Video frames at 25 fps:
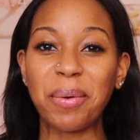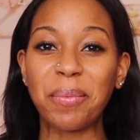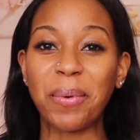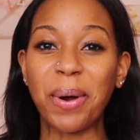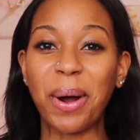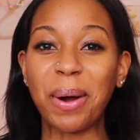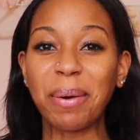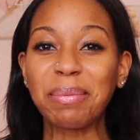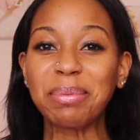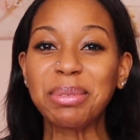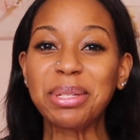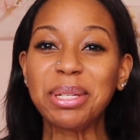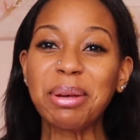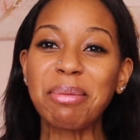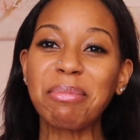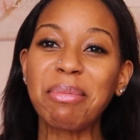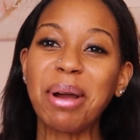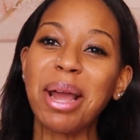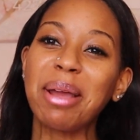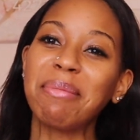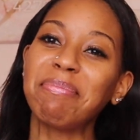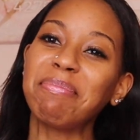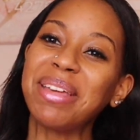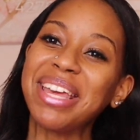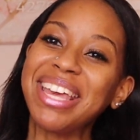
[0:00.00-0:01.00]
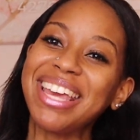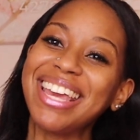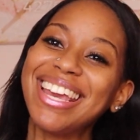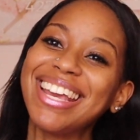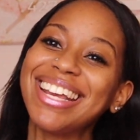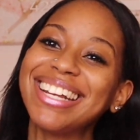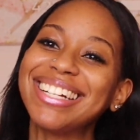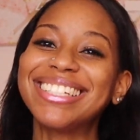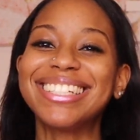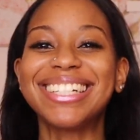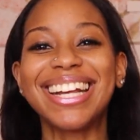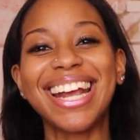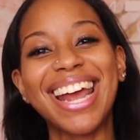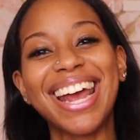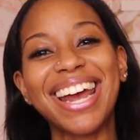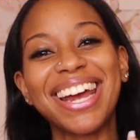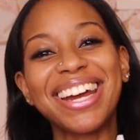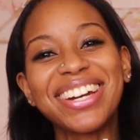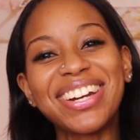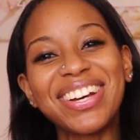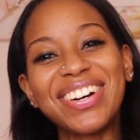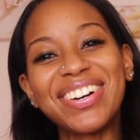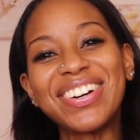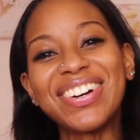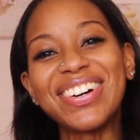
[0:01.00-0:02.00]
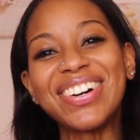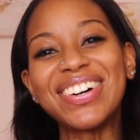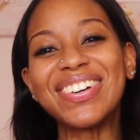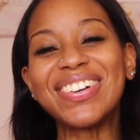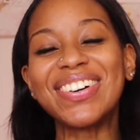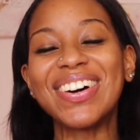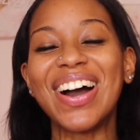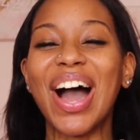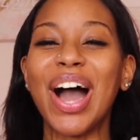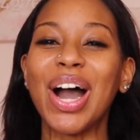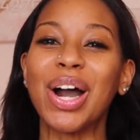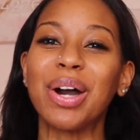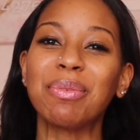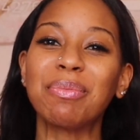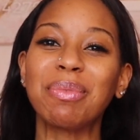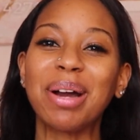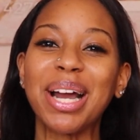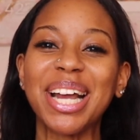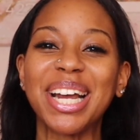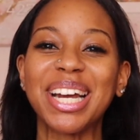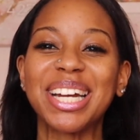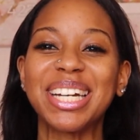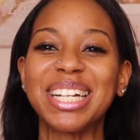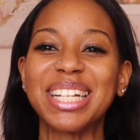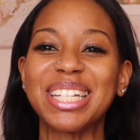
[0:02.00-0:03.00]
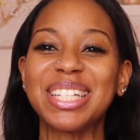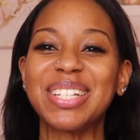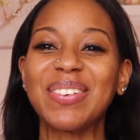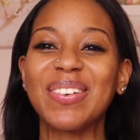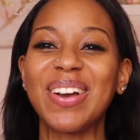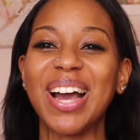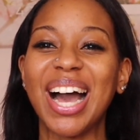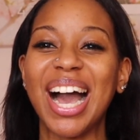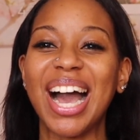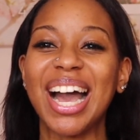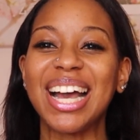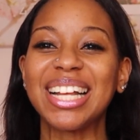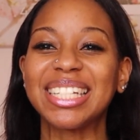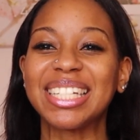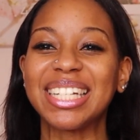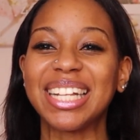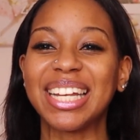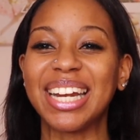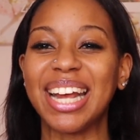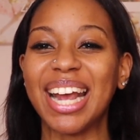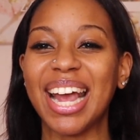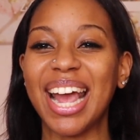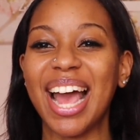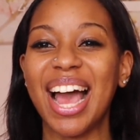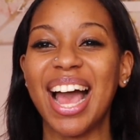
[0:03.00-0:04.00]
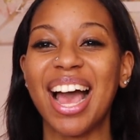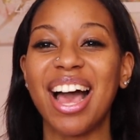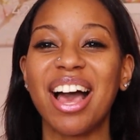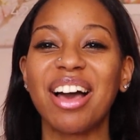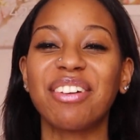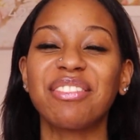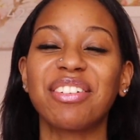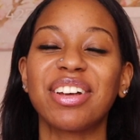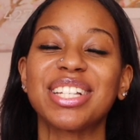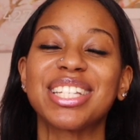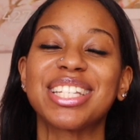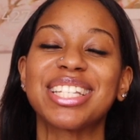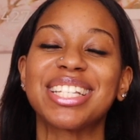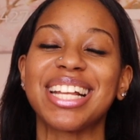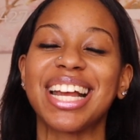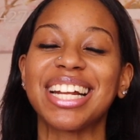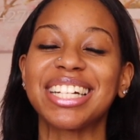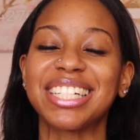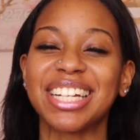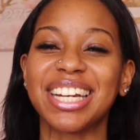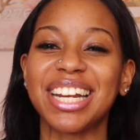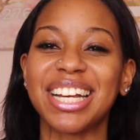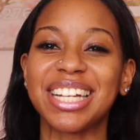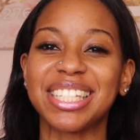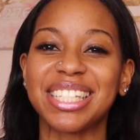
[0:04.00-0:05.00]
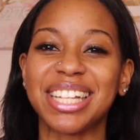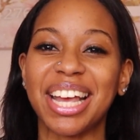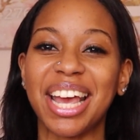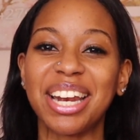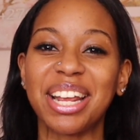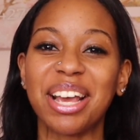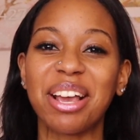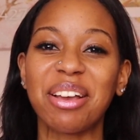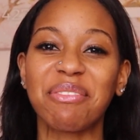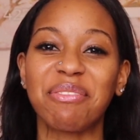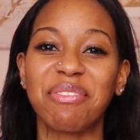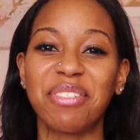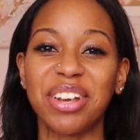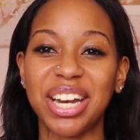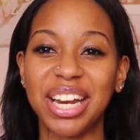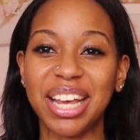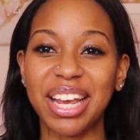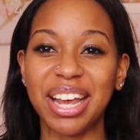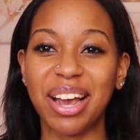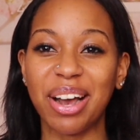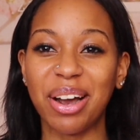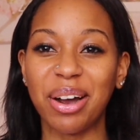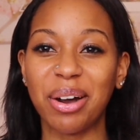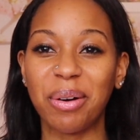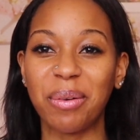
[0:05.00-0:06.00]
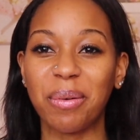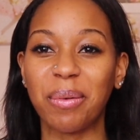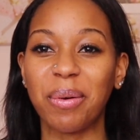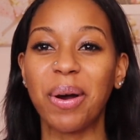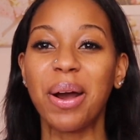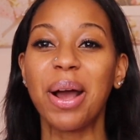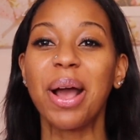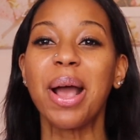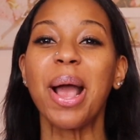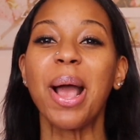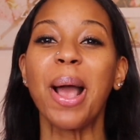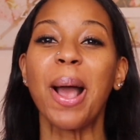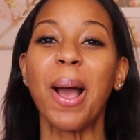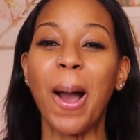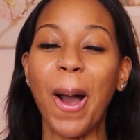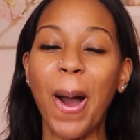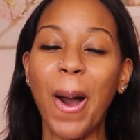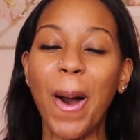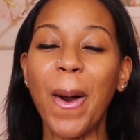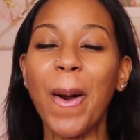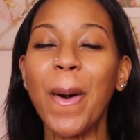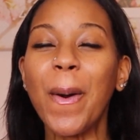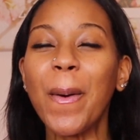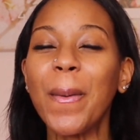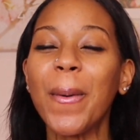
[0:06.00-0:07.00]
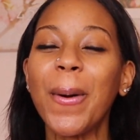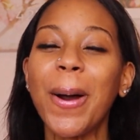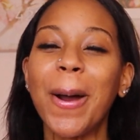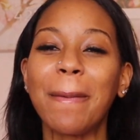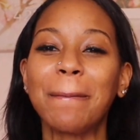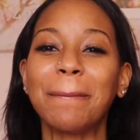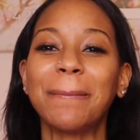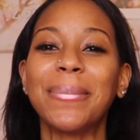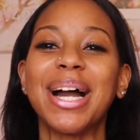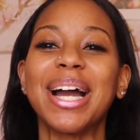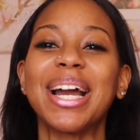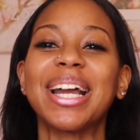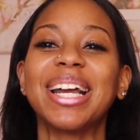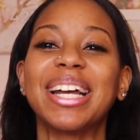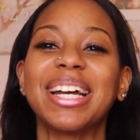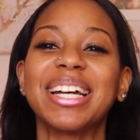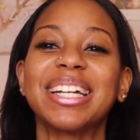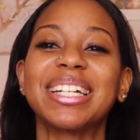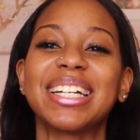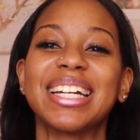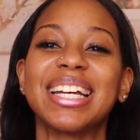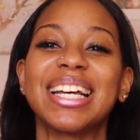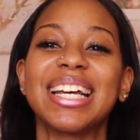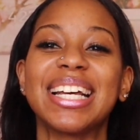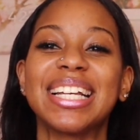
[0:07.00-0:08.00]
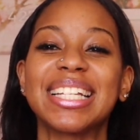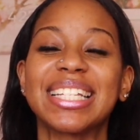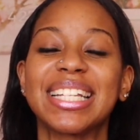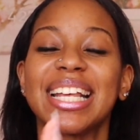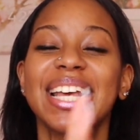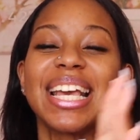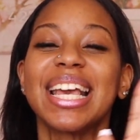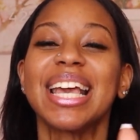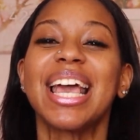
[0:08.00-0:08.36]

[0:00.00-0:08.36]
Welcome to my pink channel. Oh my goodness, you guys. Today I have such an exciting video. Oh my goodness.